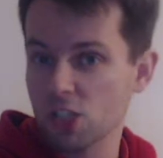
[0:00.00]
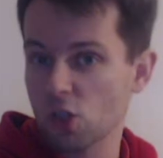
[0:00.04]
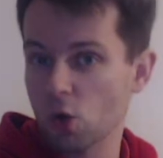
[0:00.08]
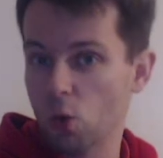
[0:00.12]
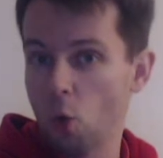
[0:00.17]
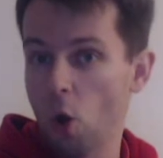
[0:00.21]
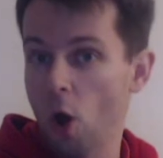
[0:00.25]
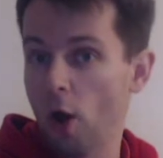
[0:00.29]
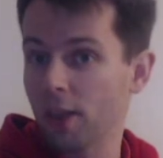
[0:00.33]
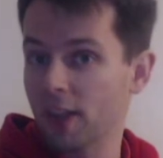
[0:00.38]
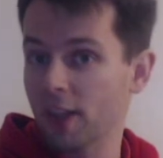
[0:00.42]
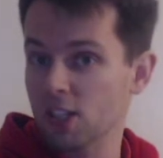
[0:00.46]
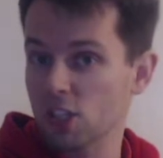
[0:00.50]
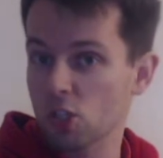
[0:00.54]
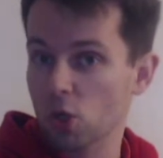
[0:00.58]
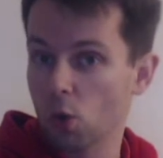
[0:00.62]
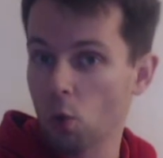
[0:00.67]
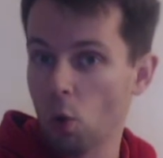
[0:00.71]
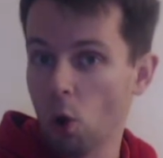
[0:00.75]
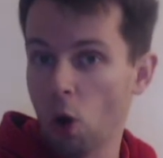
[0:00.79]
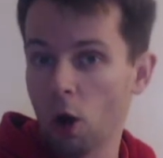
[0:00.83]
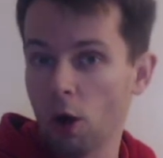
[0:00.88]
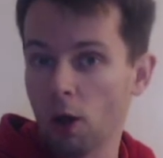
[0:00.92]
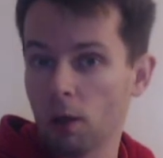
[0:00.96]
so
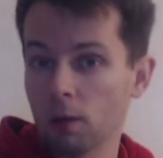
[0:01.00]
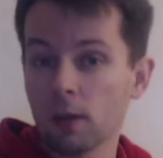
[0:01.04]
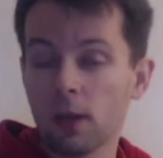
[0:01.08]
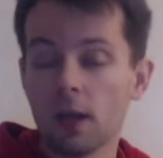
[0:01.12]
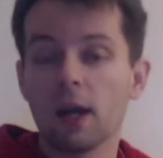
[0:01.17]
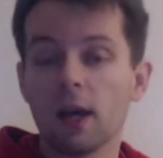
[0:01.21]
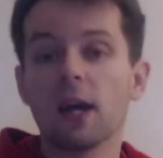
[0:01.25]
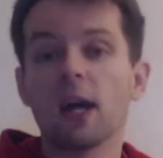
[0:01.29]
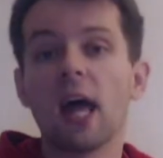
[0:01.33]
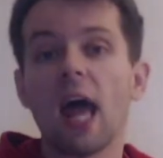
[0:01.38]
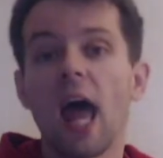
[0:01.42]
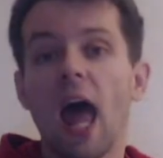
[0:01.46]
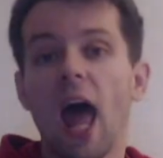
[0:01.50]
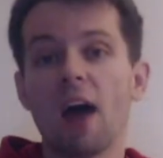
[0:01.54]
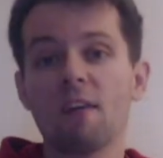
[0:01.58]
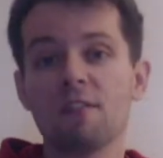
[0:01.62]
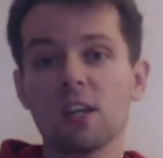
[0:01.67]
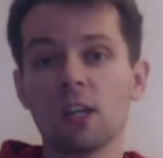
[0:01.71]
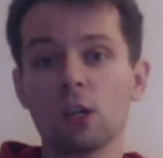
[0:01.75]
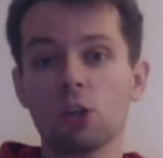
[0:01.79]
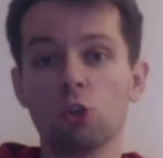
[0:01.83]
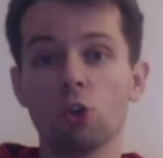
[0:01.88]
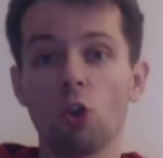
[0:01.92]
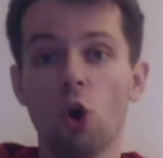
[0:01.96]
on,
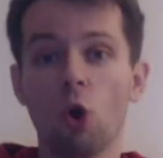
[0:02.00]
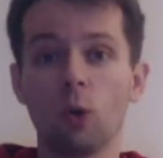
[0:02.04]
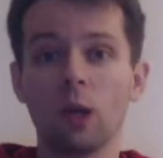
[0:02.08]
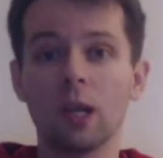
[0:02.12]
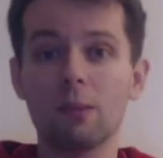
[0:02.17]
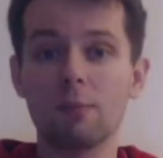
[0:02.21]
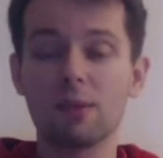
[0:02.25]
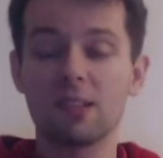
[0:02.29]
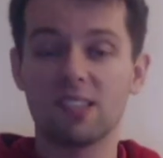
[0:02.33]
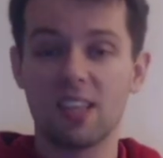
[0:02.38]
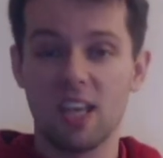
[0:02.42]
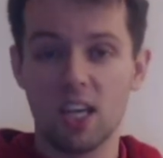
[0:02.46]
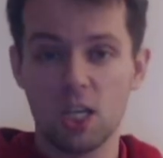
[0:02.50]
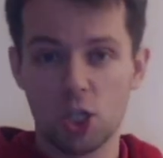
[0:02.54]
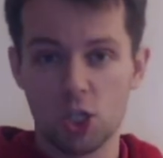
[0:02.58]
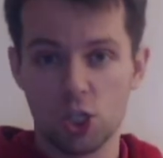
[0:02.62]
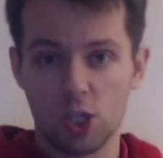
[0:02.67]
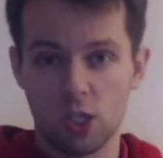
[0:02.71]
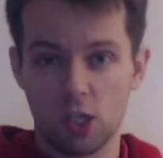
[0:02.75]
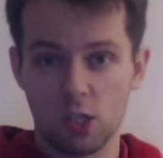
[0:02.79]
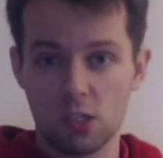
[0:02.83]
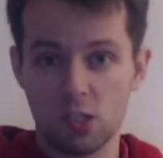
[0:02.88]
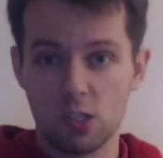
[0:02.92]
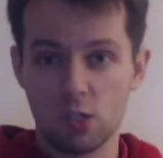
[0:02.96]
having no
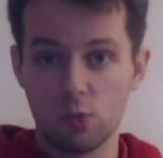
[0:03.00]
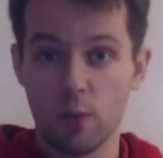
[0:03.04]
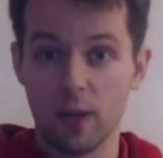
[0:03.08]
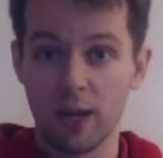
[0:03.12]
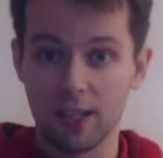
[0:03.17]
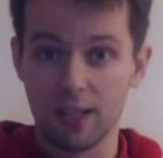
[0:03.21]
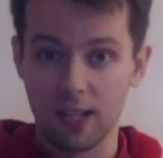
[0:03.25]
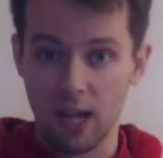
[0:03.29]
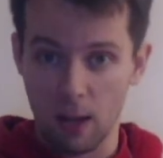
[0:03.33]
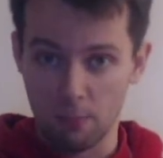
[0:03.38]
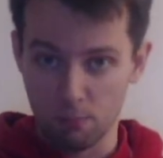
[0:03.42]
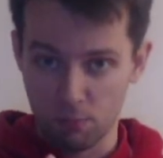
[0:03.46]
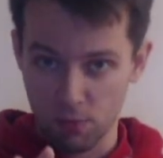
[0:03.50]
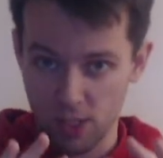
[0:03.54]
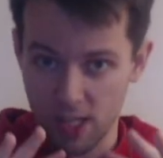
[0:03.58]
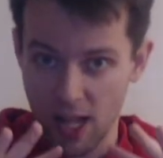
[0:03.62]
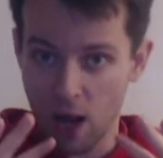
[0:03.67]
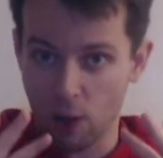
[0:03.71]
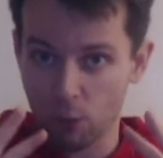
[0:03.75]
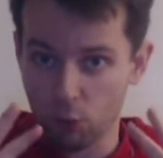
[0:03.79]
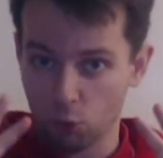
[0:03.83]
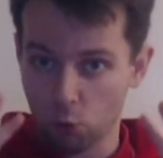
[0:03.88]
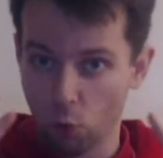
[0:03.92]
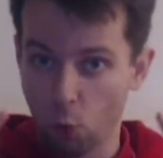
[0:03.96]
limitations when it comes
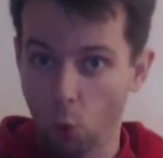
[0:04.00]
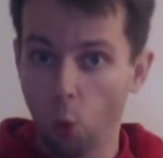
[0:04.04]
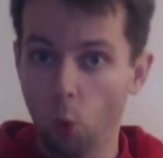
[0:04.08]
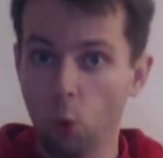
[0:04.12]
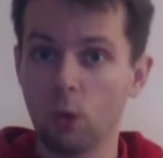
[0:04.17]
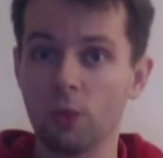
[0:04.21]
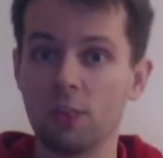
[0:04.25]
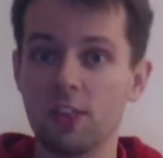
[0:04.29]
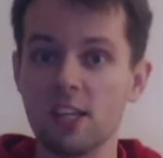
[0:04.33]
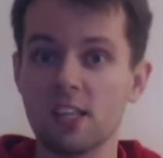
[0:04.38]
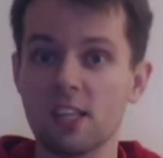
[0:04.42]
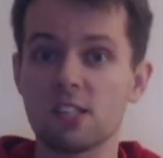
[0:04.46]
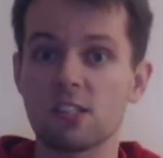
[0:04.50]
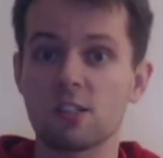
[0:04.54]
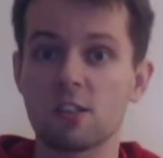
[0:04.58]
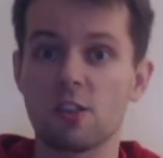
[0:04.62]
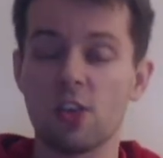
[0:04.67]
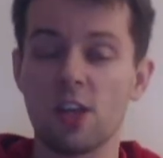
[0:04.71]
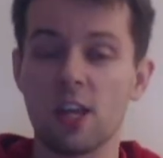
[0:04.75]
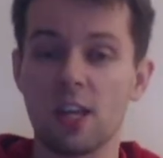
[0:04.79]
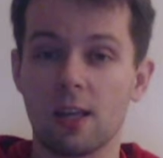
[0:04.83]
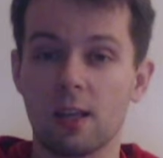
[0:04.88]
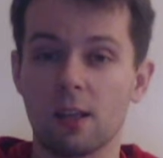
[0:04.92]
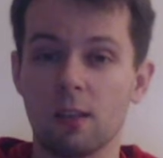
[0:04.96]
down to all these
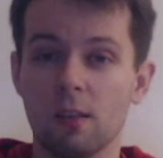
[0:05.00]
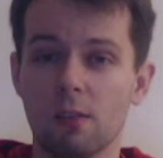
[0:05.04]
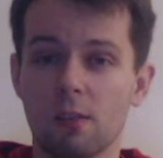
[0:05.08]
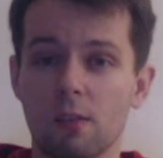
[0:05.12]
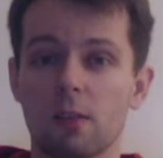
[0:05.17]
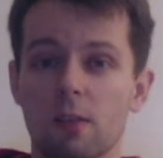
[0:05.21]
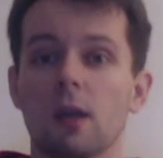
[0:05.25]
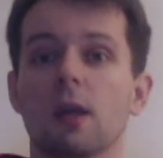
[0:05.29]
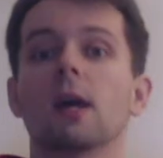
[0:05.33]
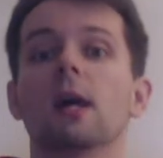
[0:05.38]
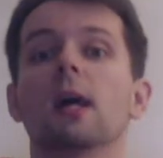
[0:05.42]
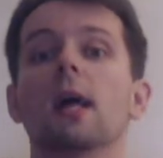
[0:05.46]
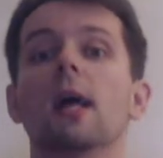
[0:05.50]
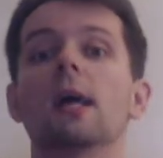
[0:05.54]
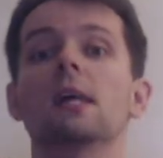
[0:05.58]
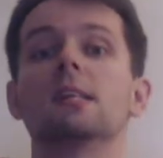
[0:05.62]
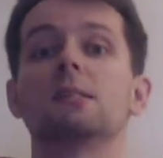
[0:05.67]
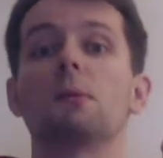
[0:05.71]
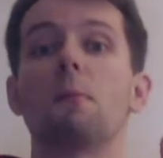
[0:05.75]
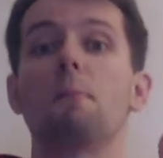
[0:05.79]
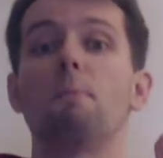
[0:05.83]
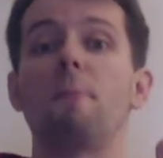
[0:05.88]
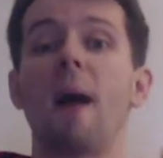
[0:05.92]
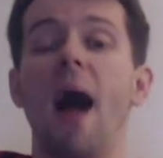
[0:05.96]
things
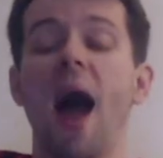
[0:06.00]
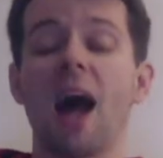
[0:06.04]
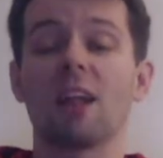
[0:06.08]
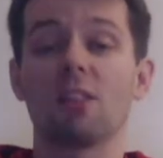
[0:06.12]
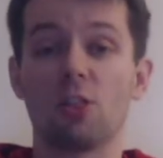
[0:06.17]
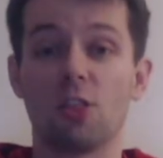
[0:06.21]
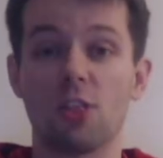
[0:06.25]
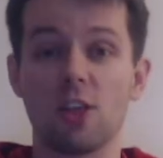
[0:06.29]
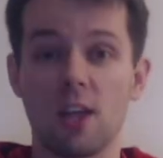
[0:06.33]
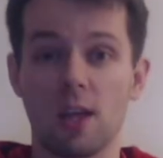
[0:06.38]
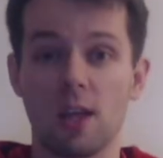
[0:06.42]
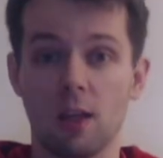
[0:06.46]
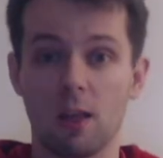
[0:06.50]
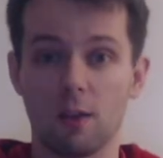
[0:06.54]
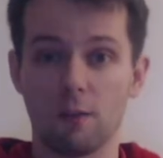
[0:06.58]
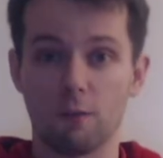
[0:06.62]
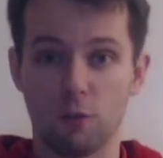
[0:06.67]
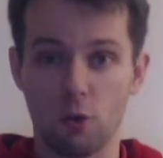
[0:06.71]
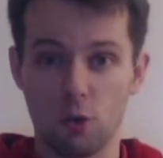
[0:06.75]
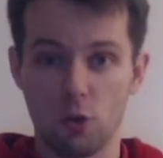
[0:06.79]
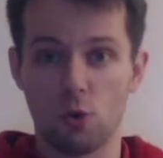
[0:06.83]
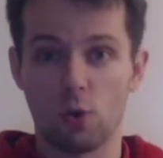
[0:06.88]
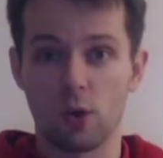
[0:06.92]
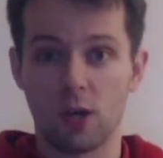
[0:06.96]
is a bad thing
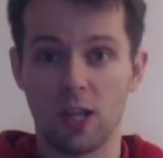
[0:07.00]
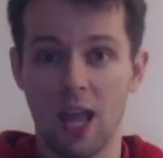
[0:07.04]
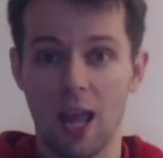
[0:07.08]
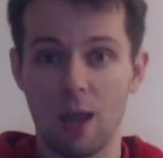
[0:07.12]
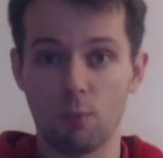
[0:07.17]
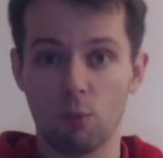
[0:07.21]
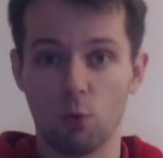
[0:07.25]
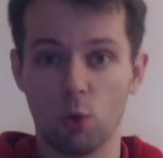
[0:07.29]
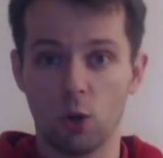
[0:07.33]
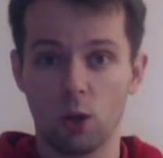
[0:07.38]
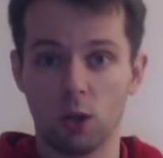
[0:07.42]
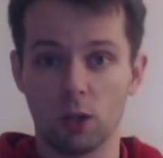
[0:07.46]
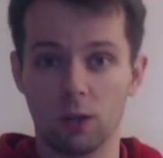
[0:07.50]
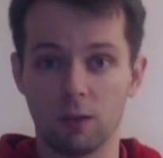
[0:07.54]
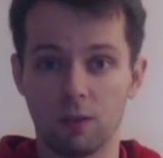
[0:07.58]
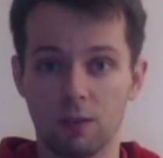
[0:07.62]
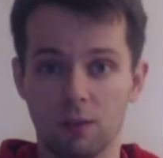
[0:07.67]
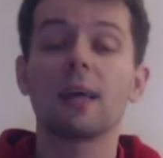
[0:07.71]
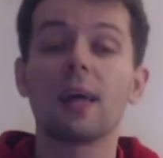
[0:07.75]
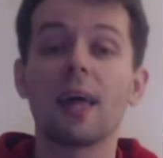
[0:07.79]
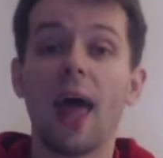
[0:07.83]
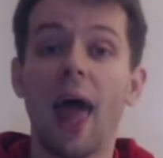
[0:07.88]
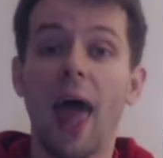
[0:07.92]
for your game world.